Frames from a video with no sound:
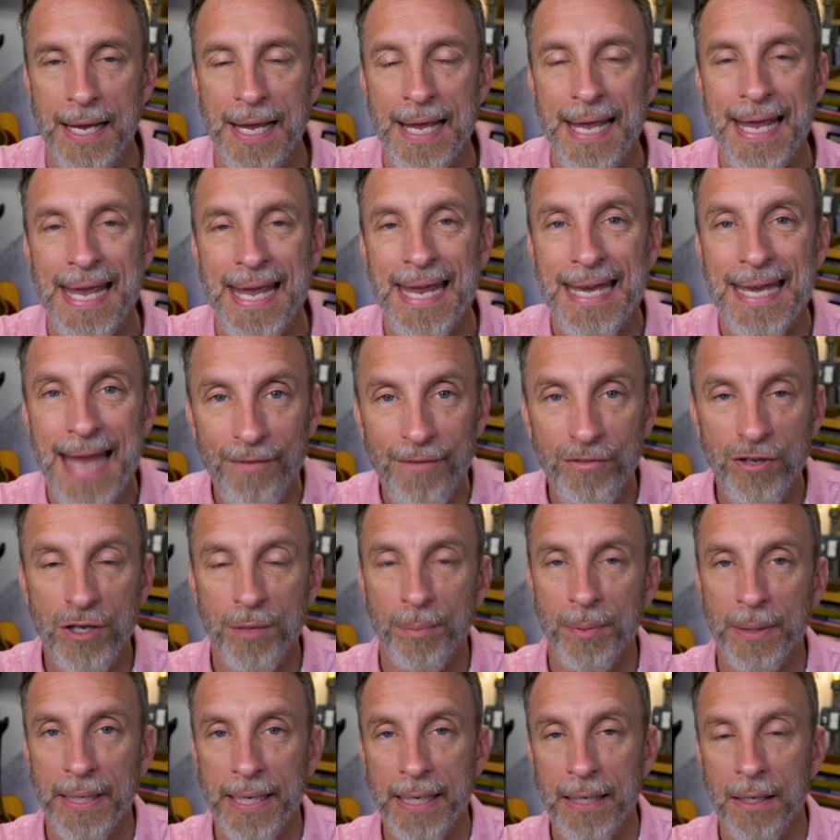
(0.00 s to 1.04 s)

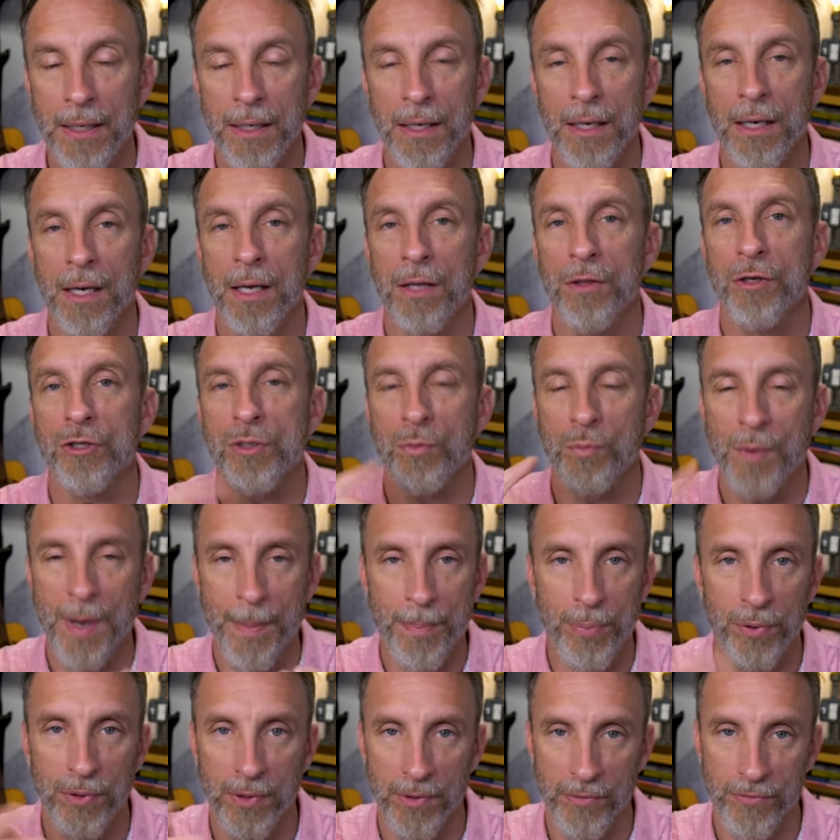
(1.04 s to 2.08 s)
Inevitably, there's a
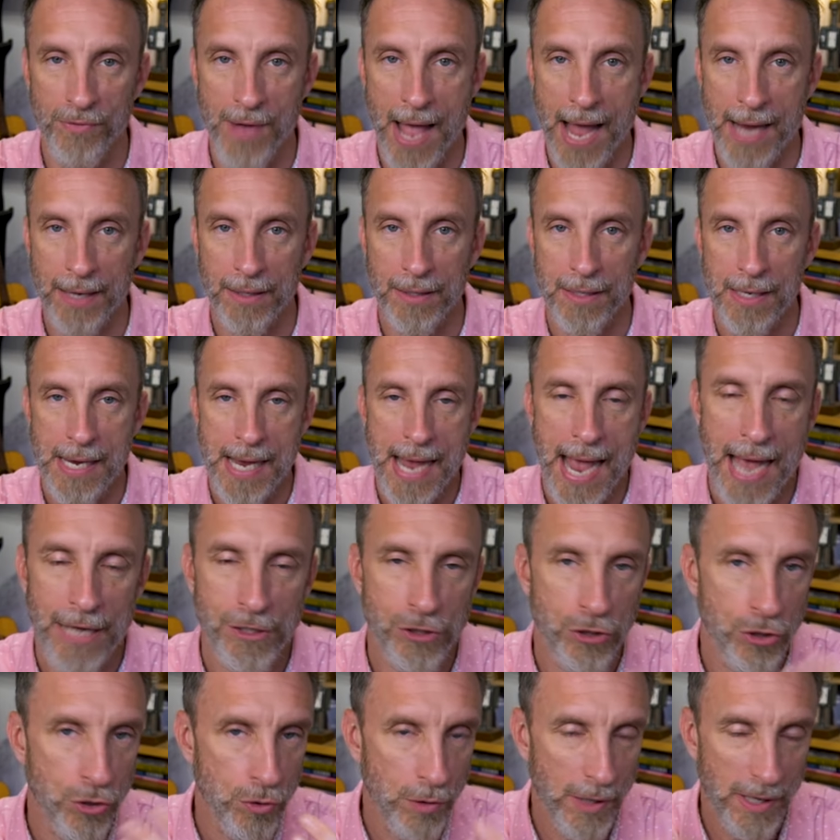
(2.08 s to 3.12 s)
ripple effect as
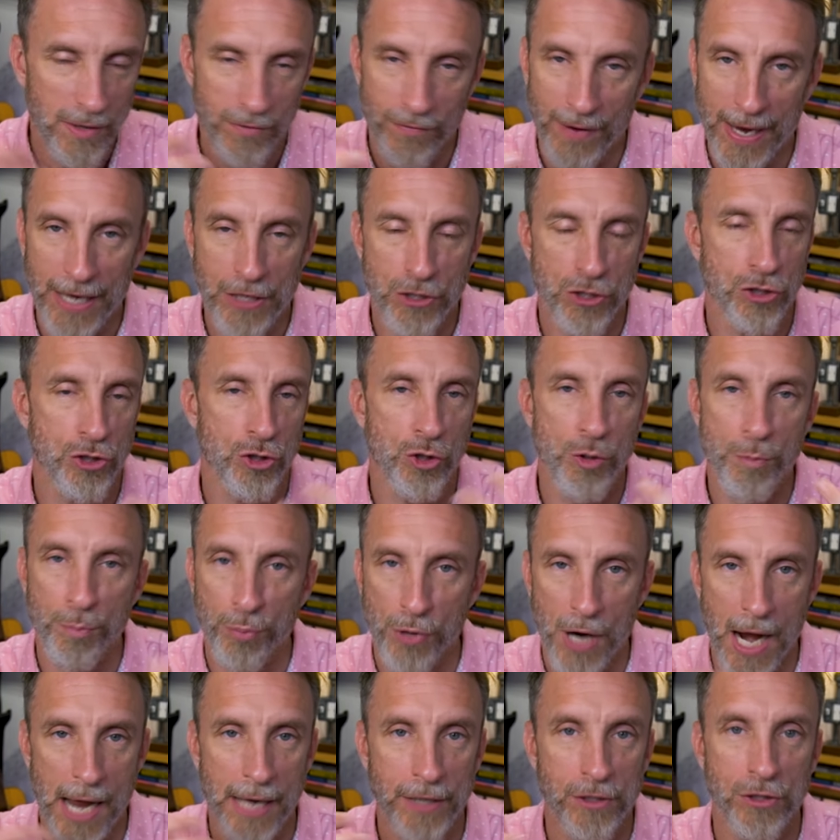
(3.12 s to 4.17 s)
new innovations, new
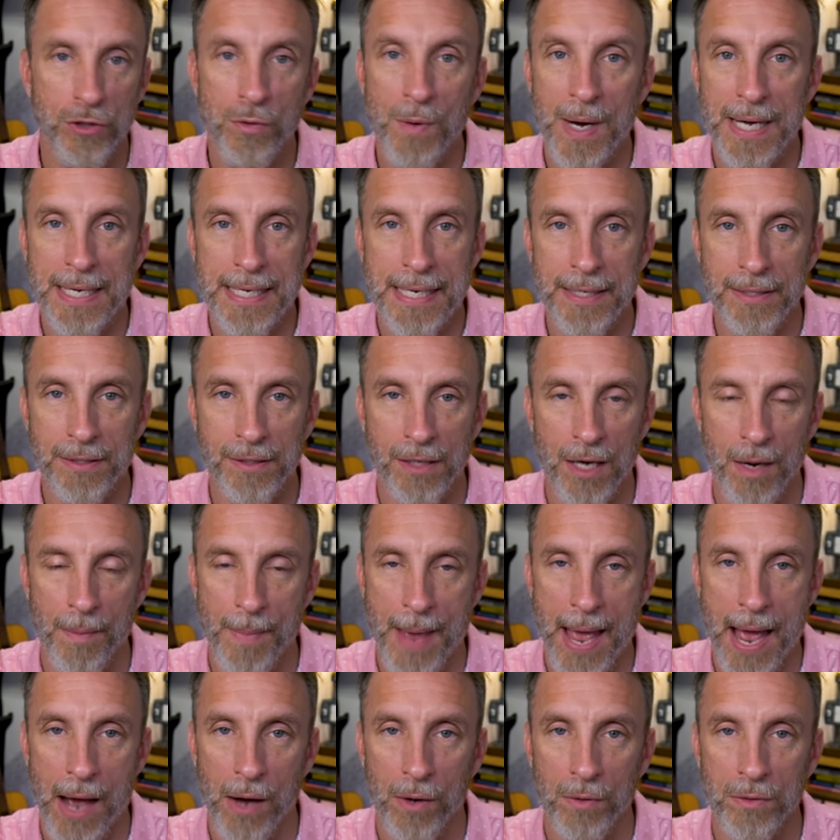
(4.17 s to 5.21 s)
products, new ideas come
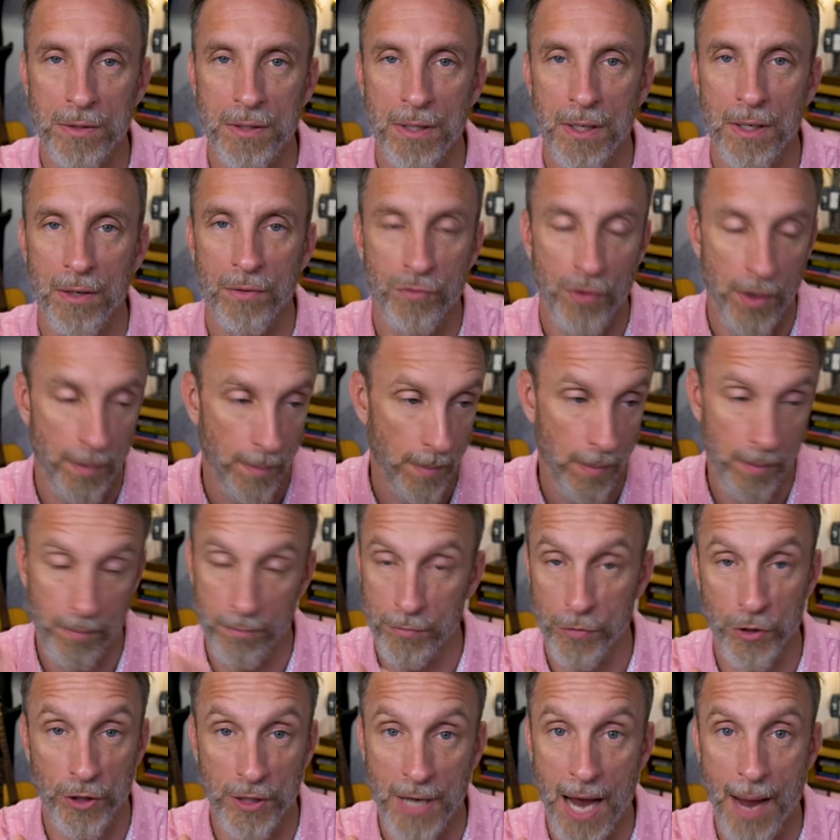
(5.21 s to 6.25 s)
out from your
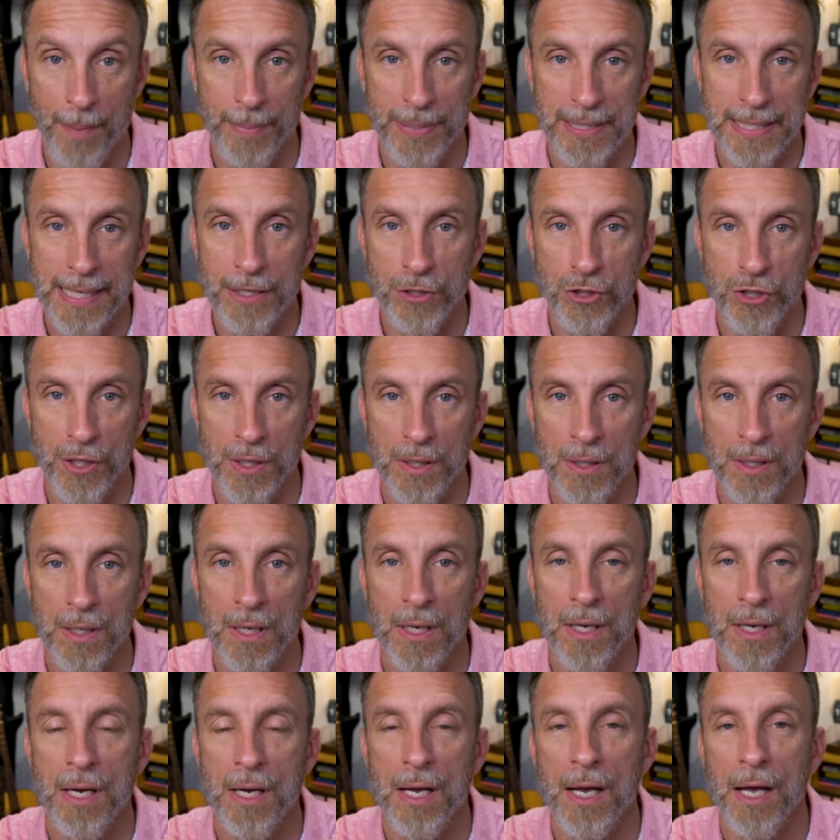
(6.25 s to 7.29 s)
competition,
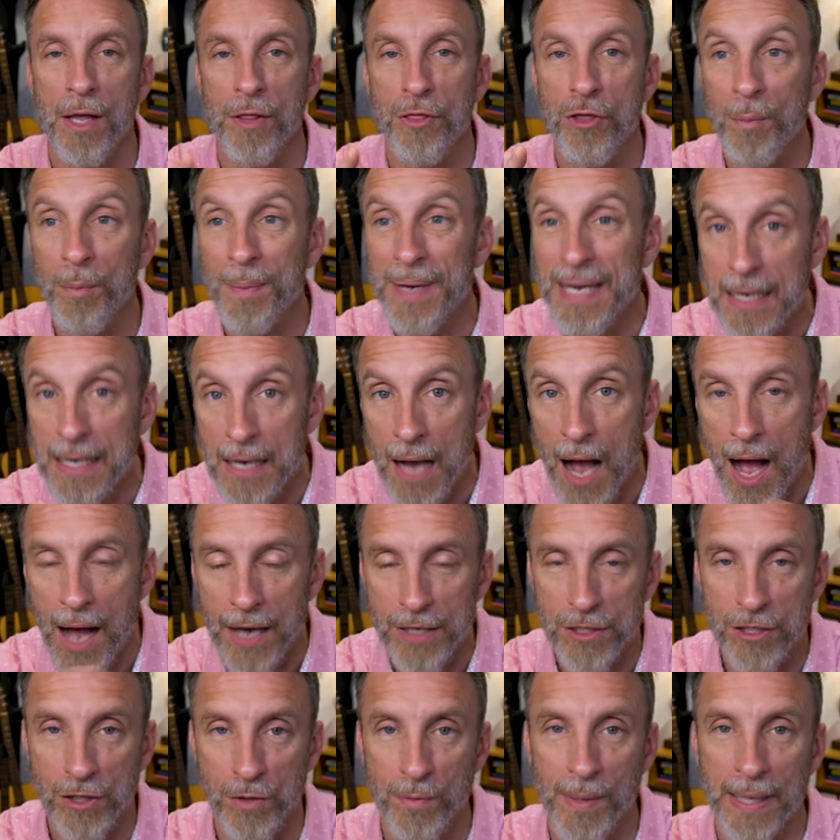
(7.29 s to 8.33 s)
there'll be
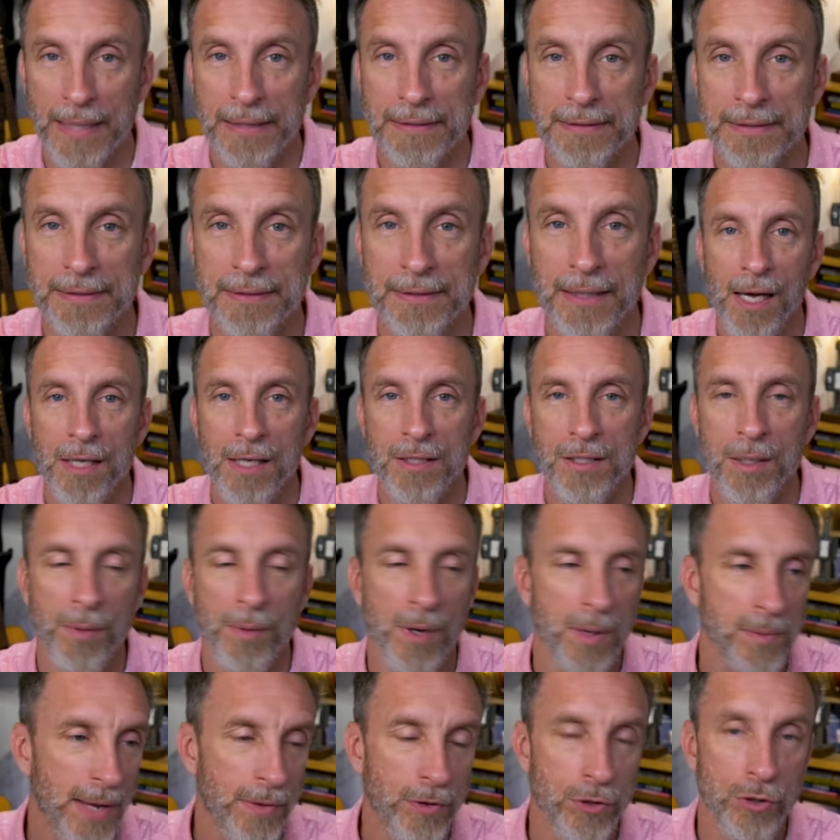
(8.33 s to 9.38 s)
consequences. Someone comes
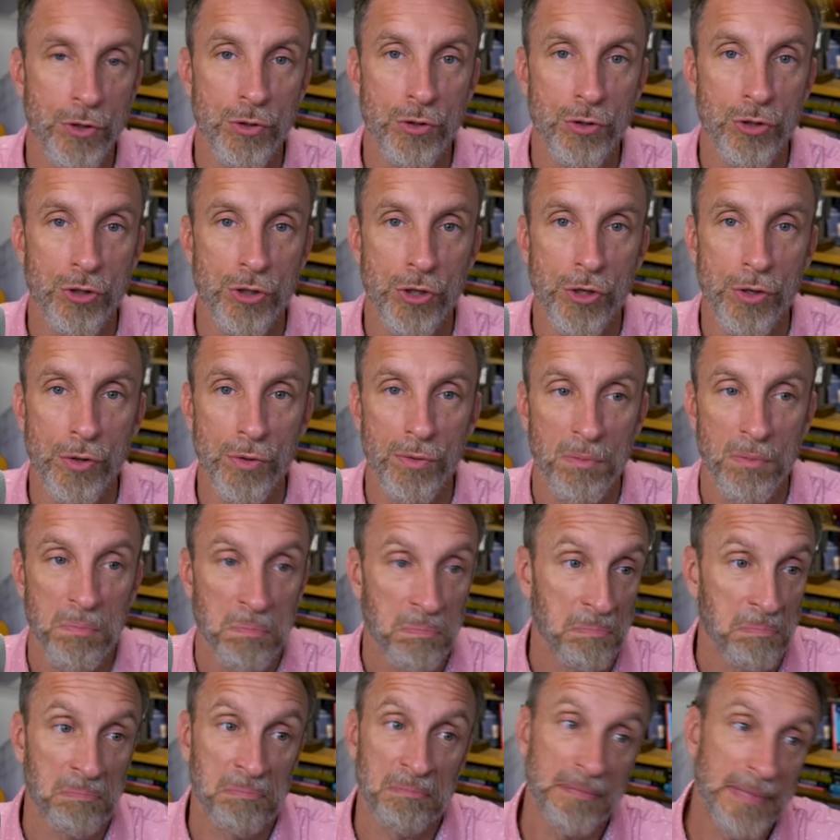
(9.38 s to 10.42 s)
out with a new shoe,
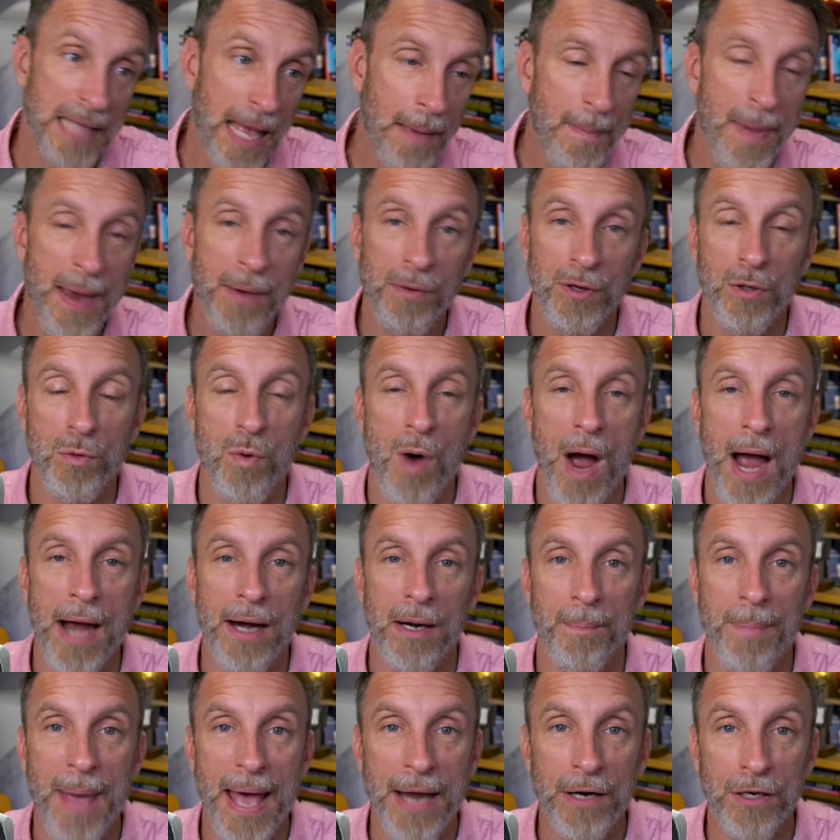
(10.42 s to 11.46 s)
that may require a
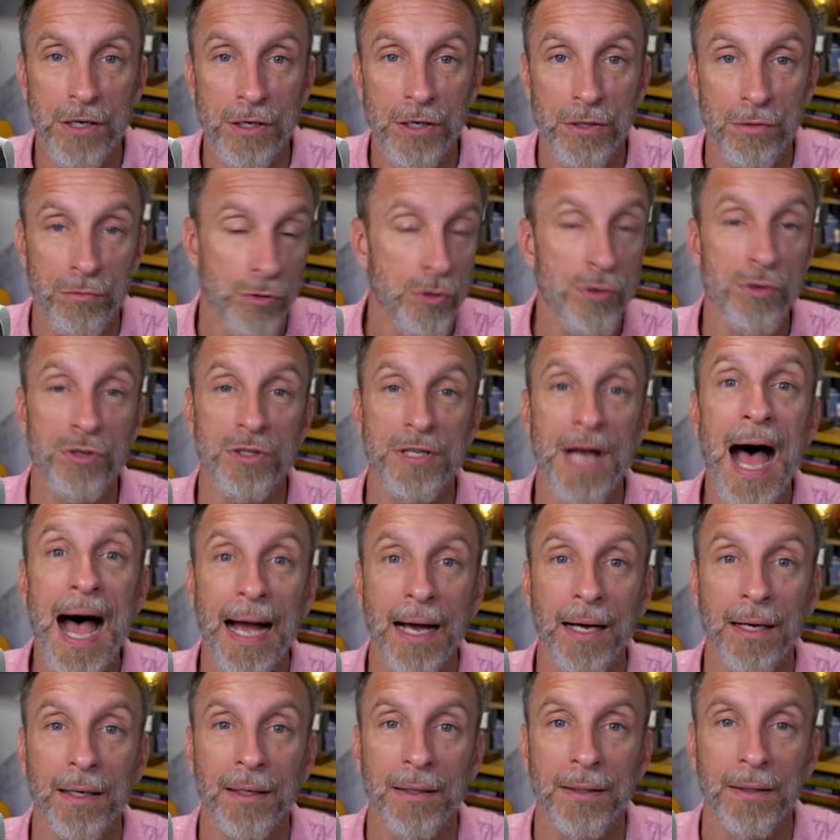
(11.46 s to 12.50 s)
better new
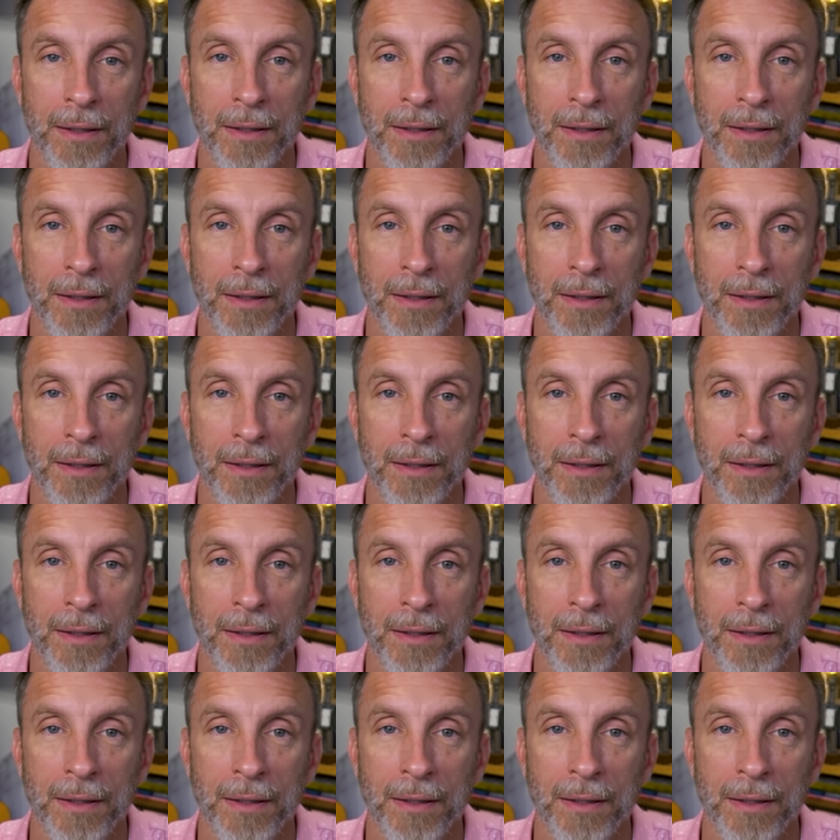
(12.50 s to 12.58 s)
sock.